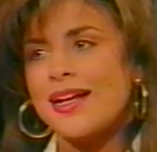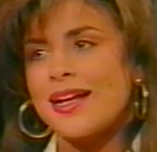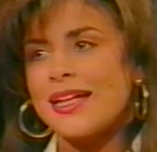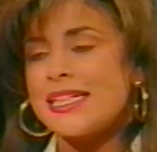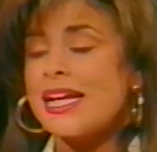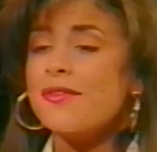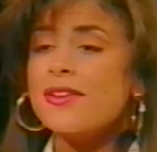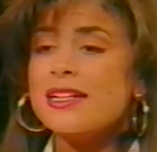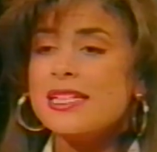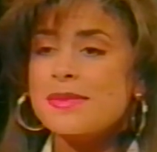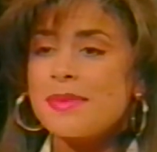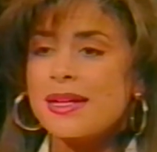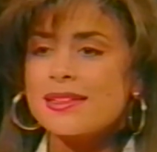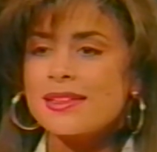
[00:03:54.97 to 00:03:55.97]
uh, I never
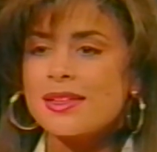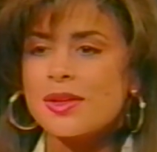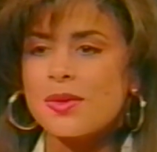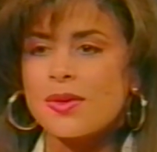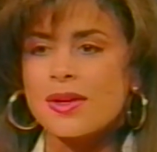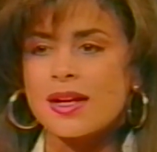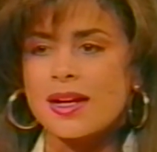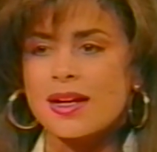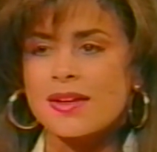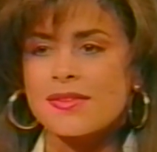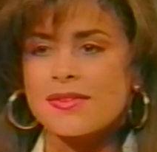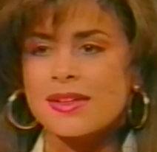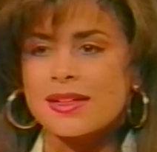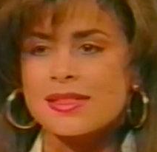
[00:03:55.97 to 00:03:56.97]
expected the
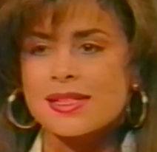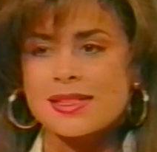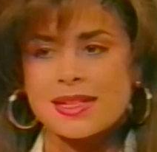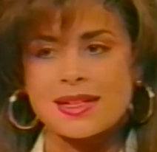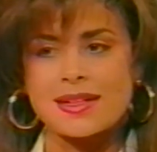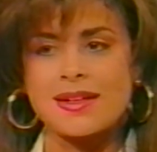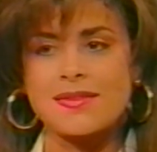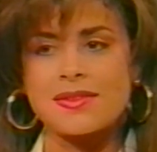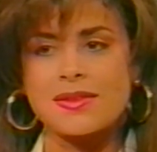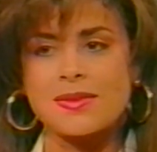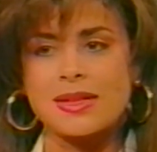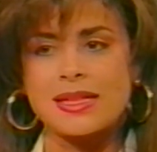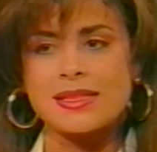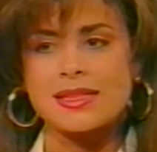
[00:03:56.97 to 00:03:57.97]
choreography to take off
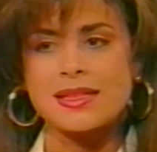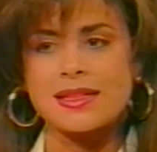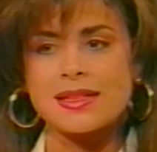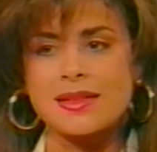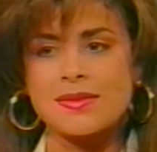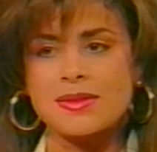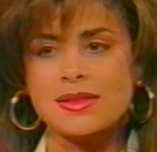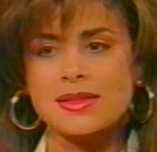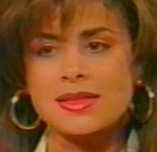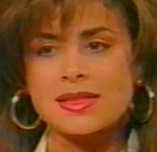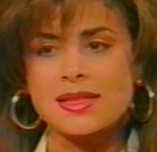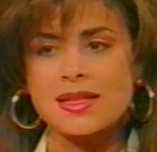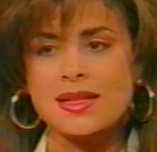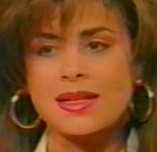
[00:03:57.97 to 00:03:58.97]
the way it did. It
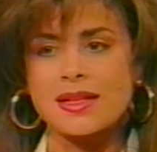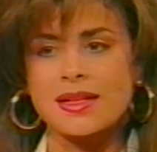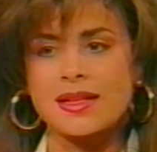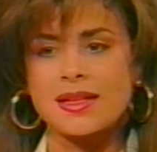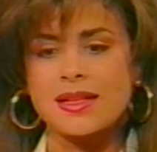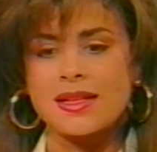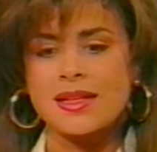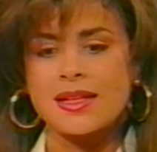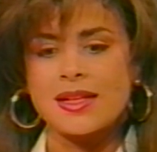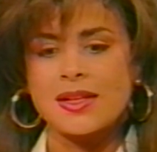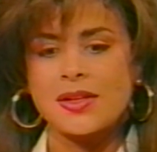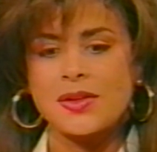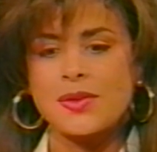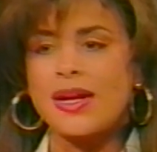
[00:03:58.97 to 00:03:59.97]
was, uh,
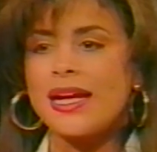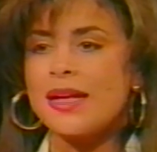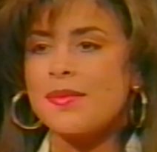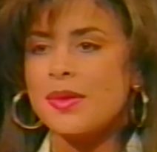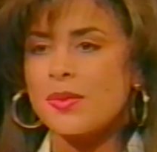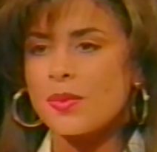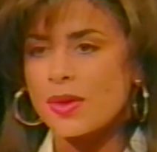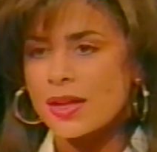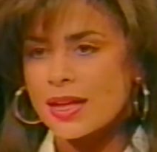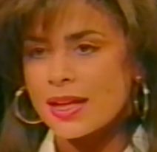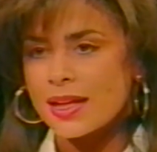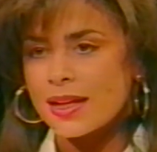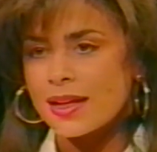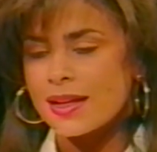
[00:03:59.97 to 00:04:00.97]
you know, I had been
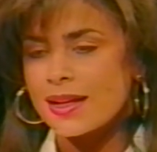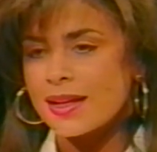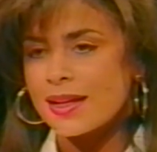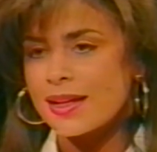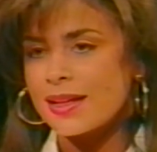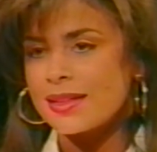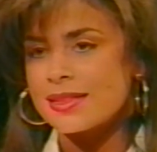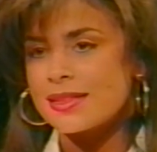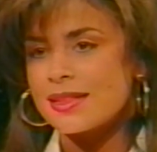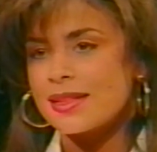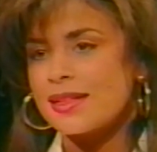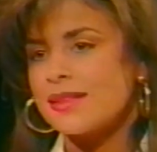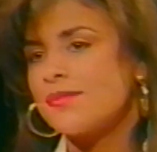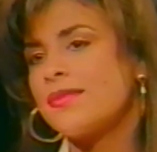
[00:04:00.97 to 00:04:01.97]
working in,
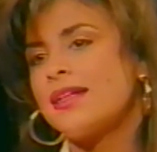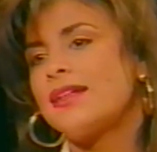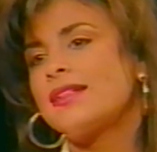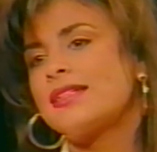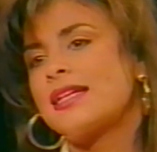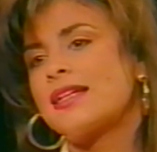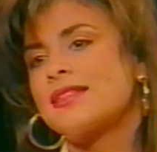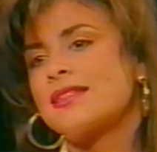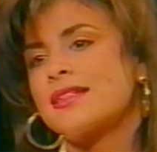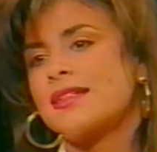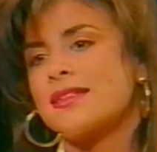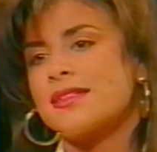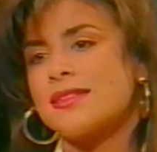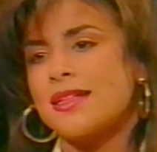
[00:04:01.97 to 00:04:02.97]
in my
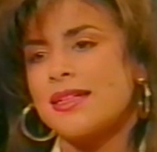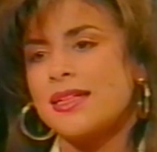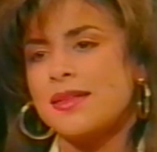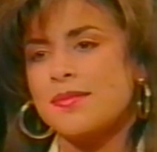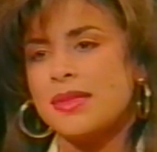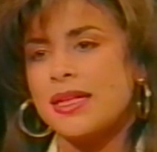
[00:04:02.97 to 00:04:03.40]
dancing and studying,